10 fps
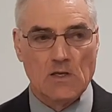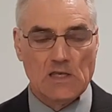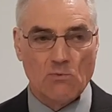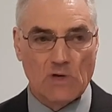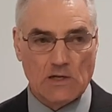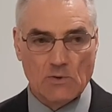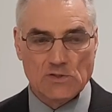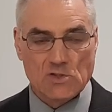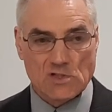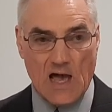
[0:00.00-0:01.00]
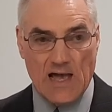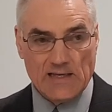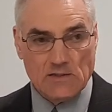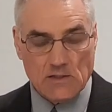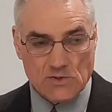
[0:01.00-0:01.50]
When I would
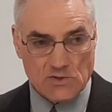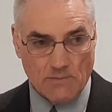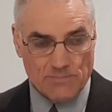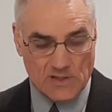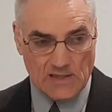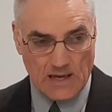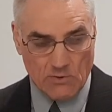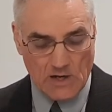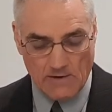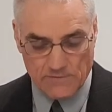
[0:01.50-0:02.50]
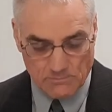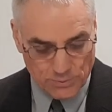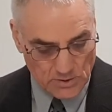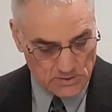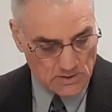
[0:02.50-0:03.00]
sign something, I would often
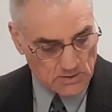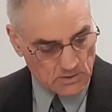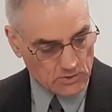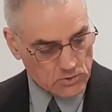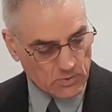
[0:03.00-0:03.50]
put Luke